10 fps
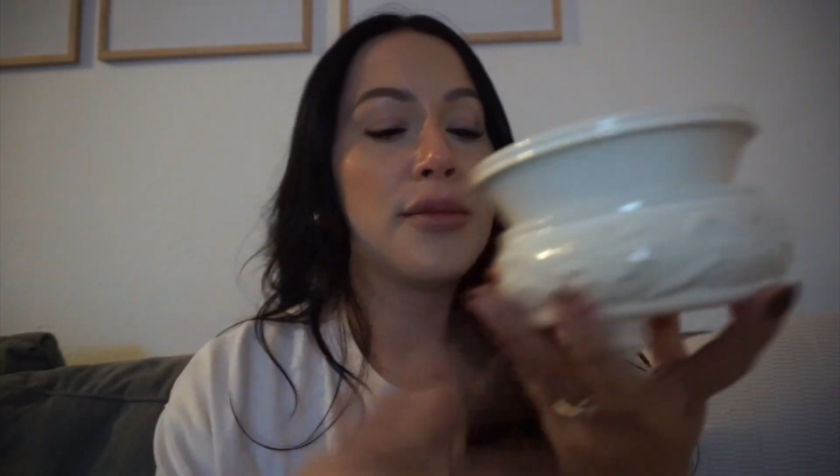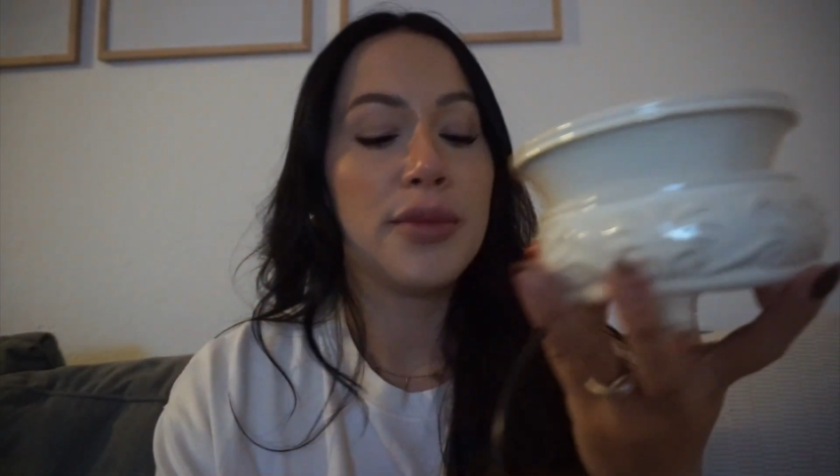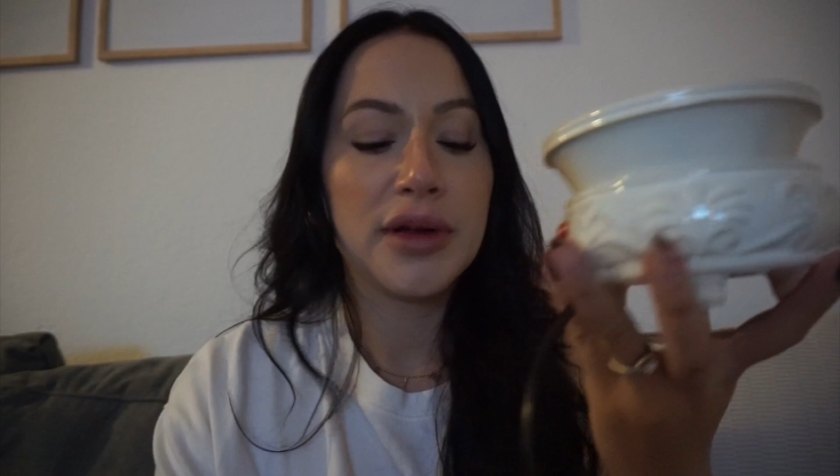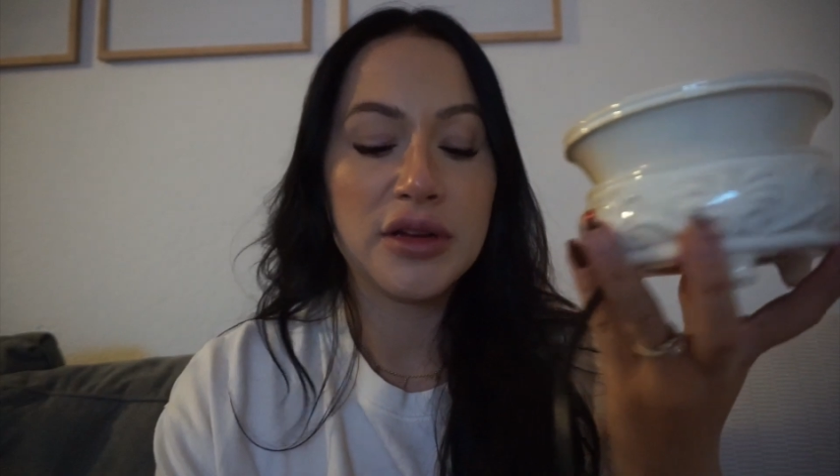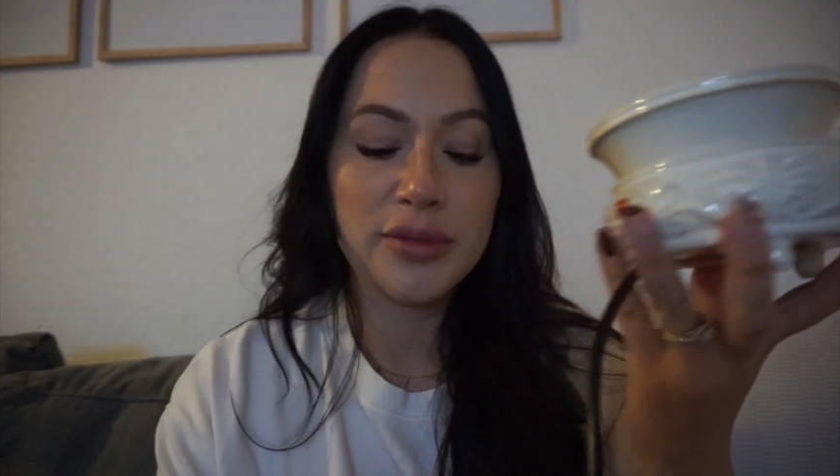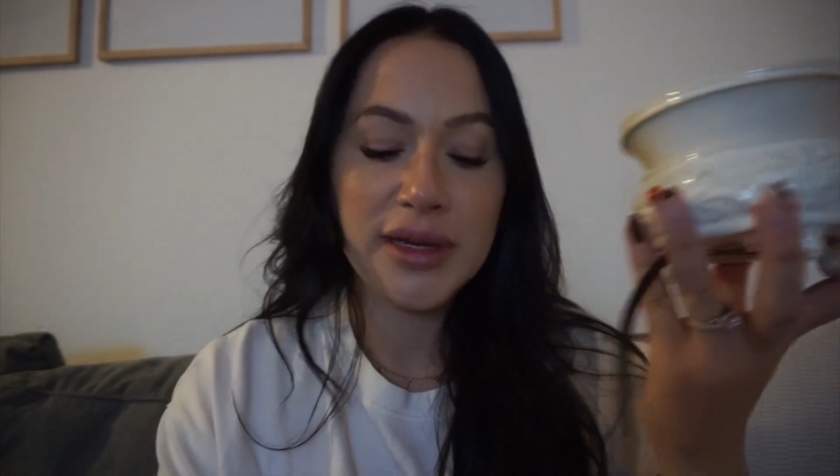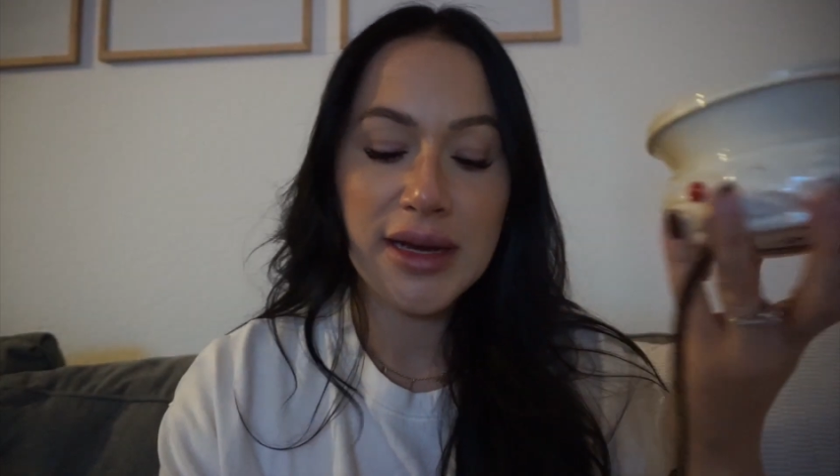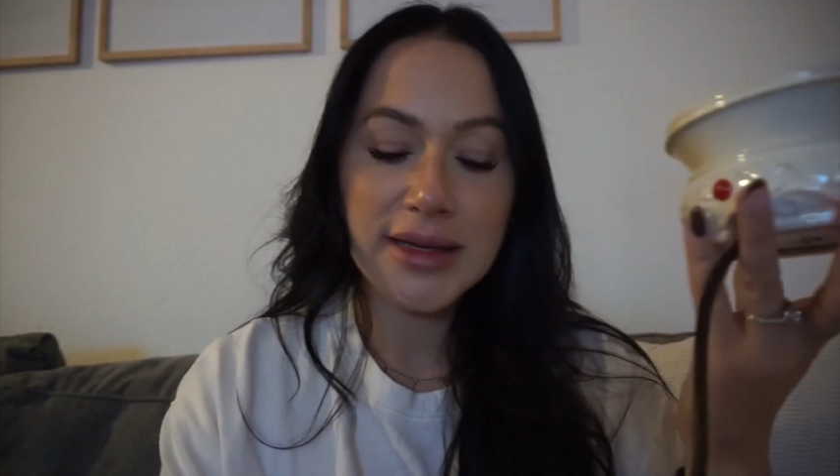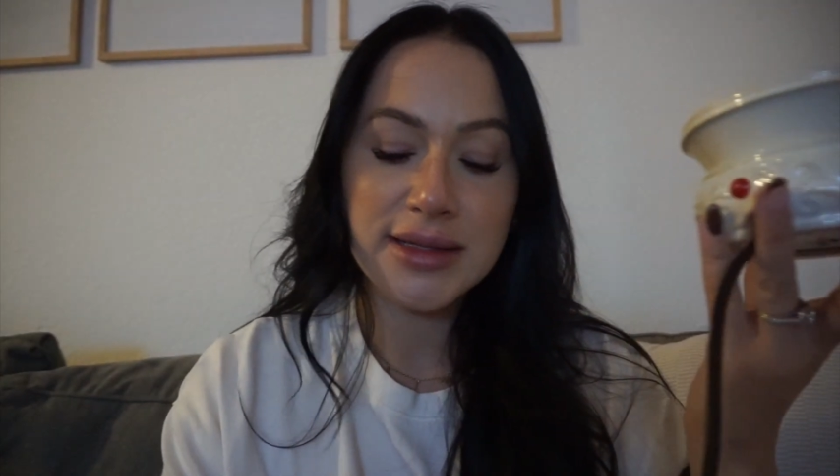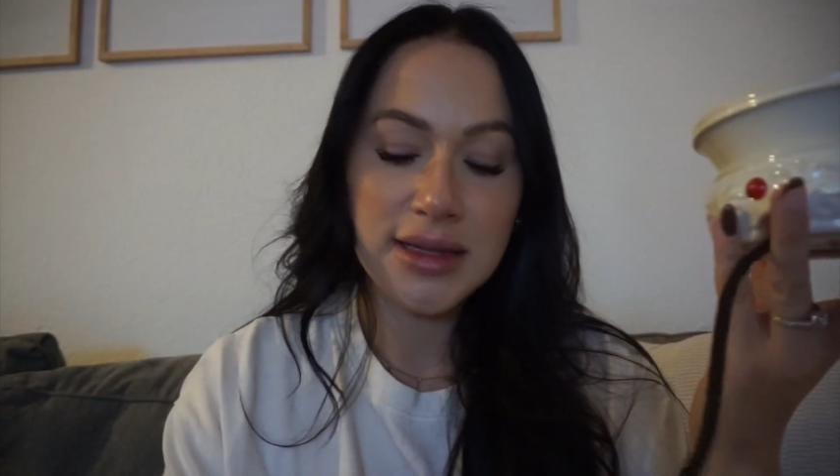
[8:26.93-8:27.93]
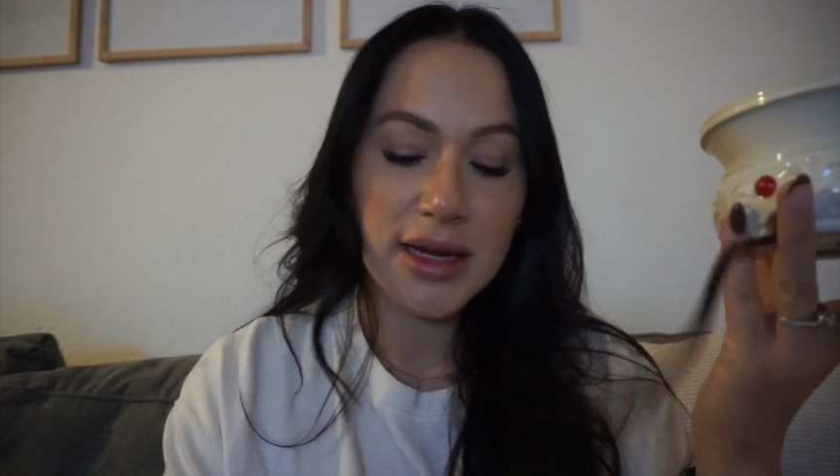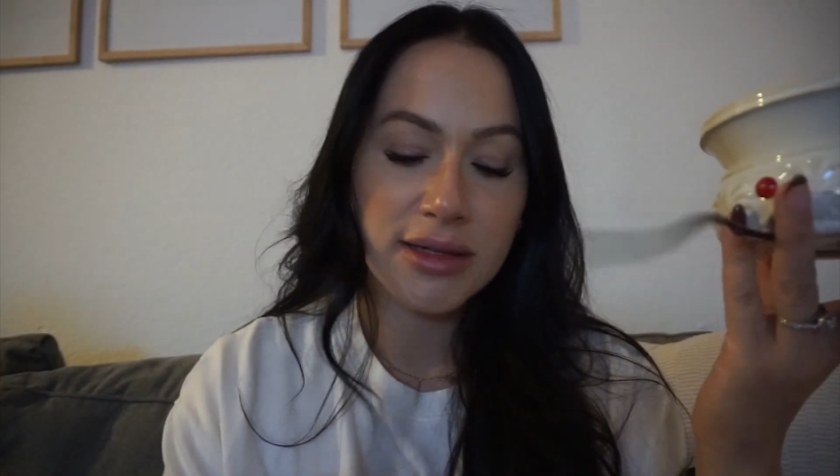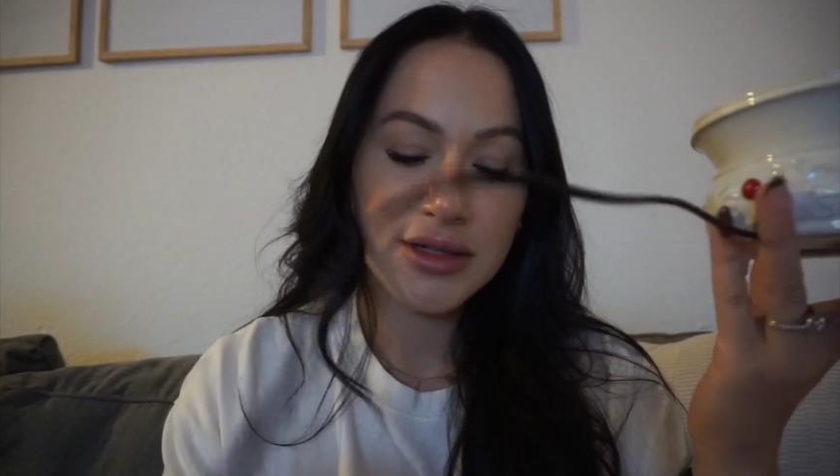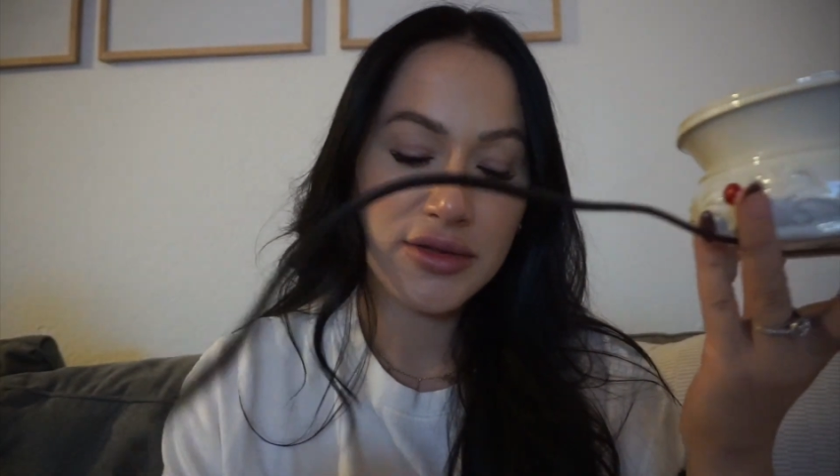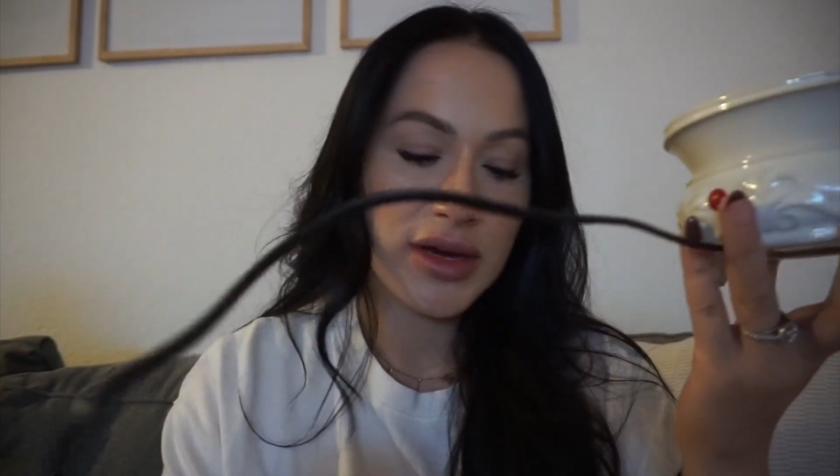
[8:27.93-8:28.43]
But it'll be nice not
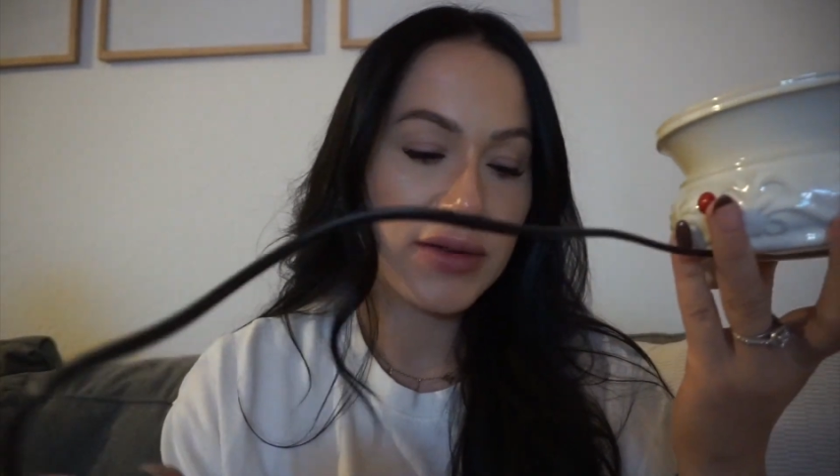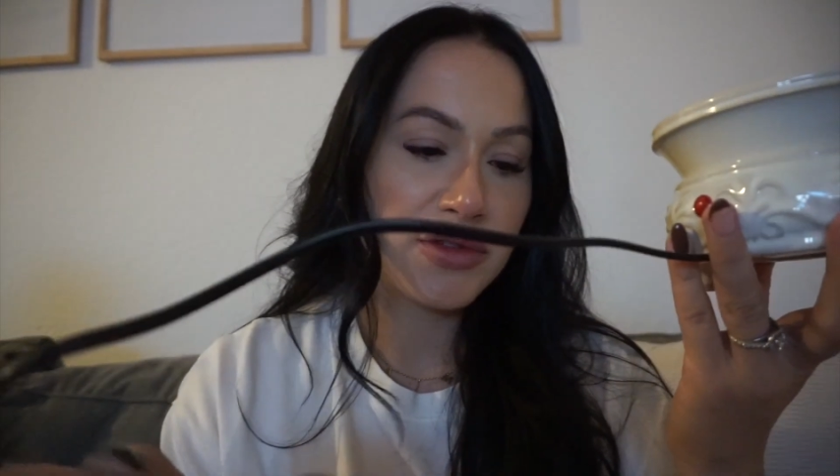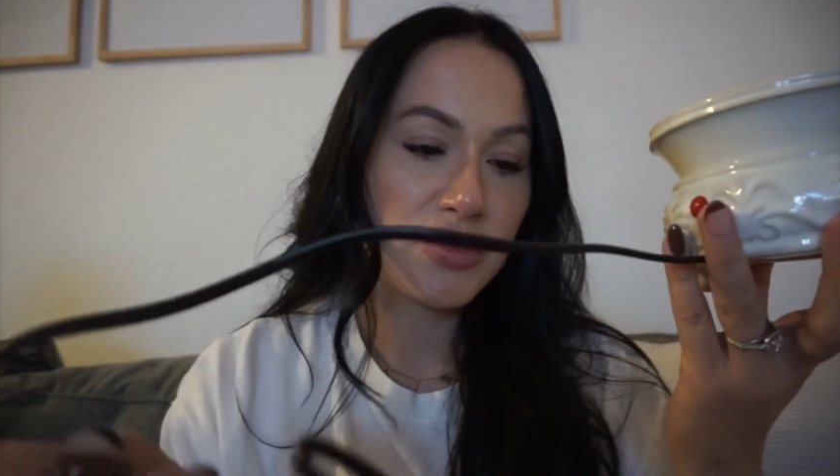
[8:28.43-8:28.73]
to have to